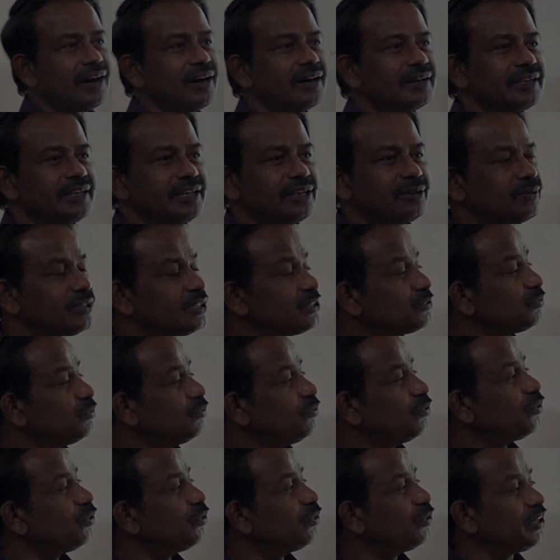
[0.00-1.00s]
r equals
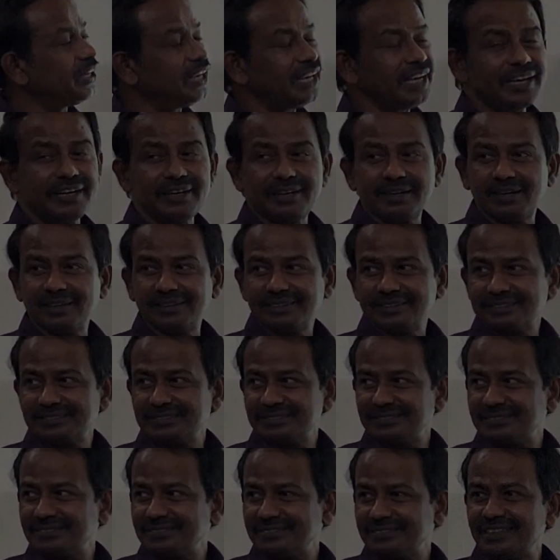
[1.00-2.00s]
4a naught,
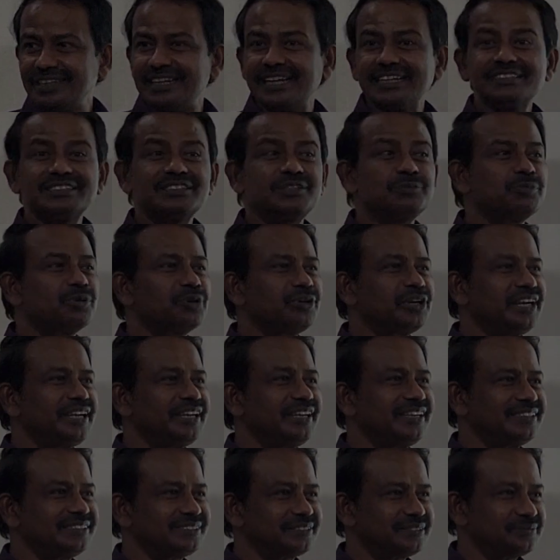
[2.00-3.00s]
the next Bohr
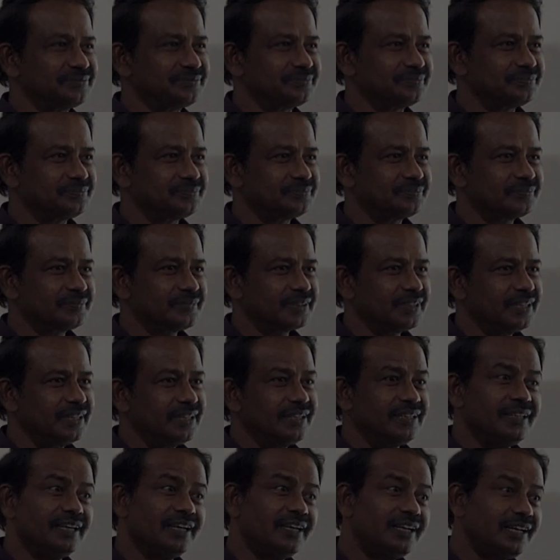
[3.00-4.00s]
radius.
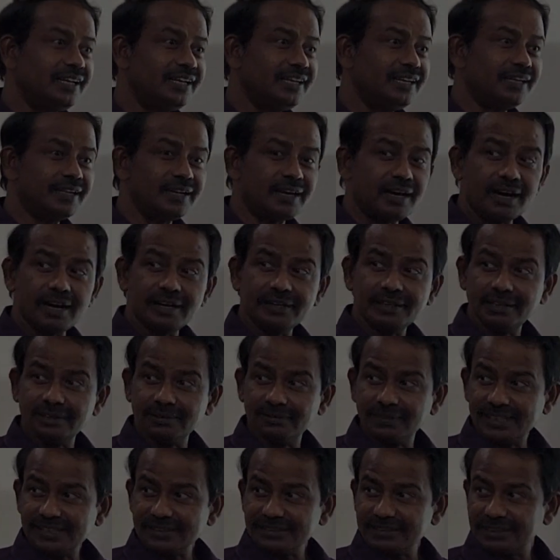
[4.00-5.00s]
Earlier r
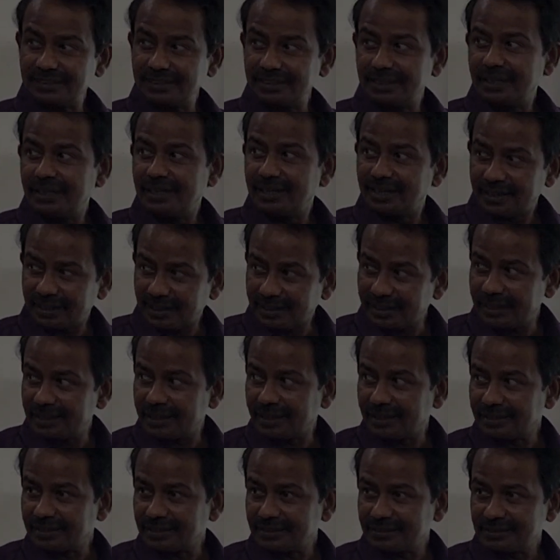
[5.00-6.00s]
equals a
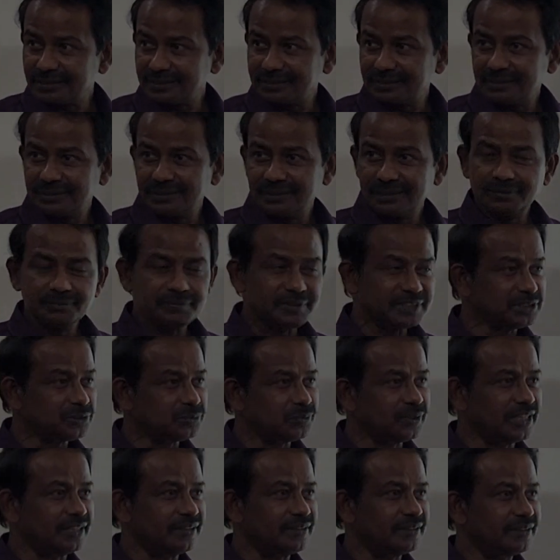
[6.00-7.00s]
naught, first
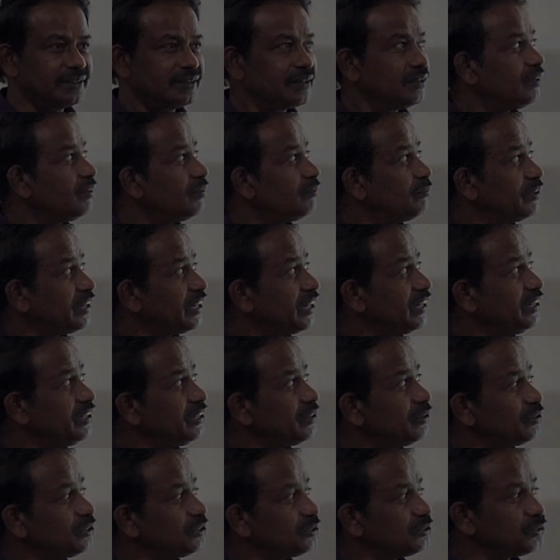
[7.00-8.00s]
one. For n
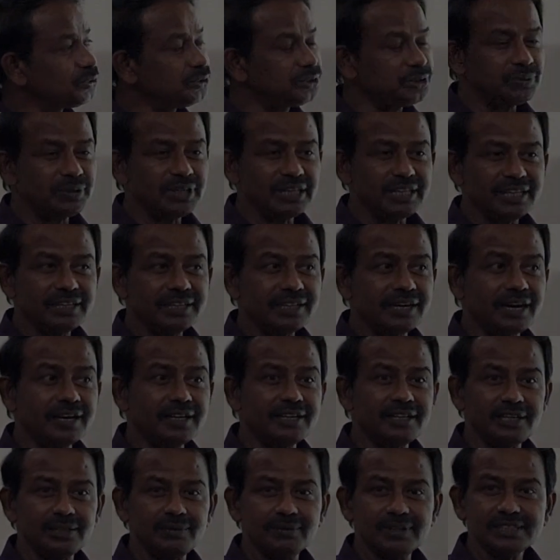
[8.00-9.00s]
equal to 2 you will get
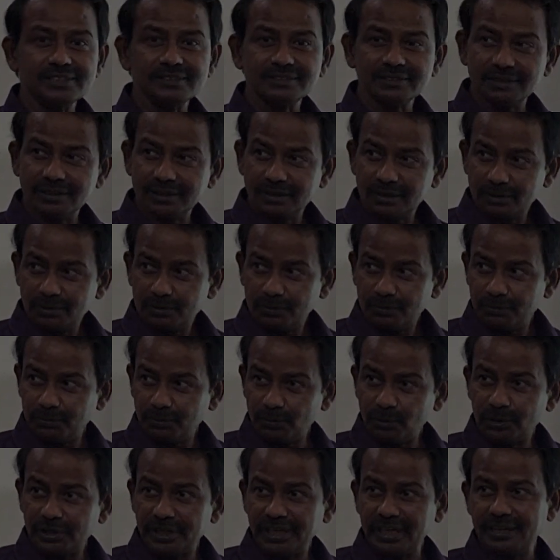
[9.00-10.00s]
r equals
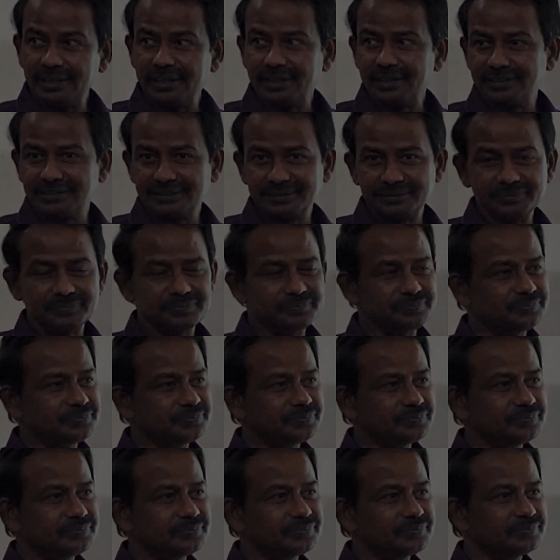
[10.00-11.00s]
4a naught.
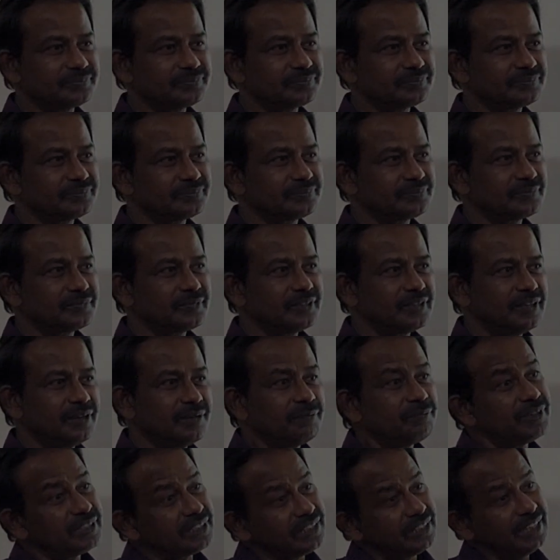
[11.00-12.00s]

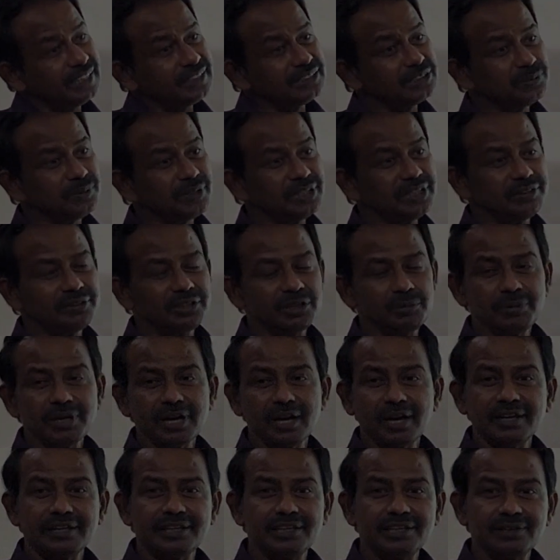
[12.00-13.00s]
For the next one, it will be
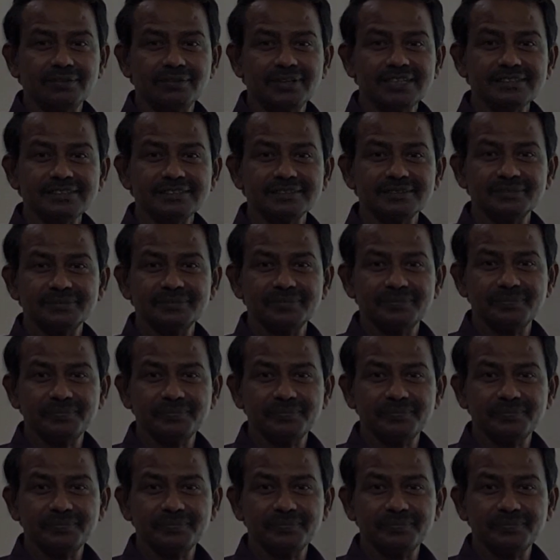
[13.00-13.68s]
R equals